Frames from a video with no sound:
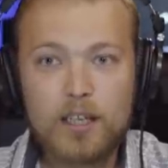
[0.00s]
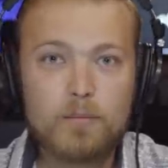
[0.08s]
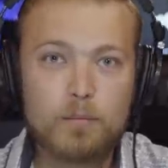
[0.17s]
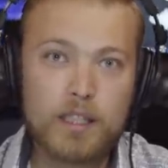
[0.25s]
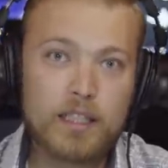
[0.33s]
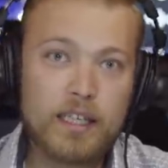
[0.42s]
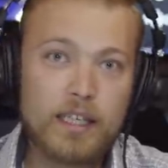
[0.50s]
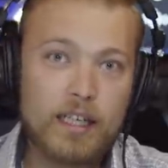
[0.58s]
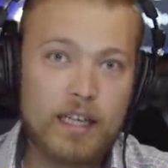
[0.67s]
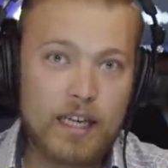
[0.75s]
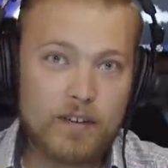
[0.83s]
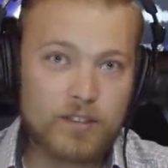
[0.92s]
but they can
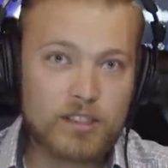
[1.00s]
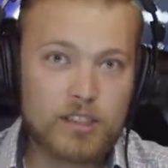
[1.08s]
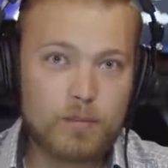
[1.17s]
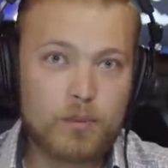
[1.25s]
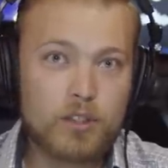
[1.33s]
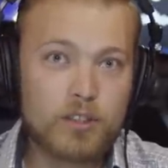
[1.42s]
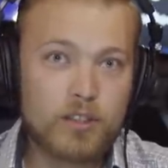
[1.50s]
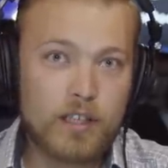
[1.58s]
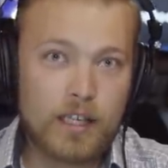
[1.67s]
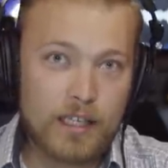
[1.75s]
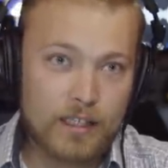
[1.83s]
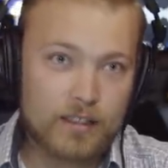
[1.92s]
have a similar
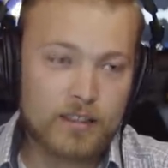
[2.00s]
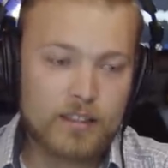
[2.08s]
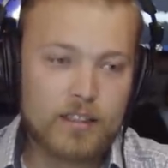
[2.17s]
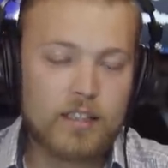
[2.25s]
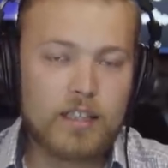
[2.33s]
and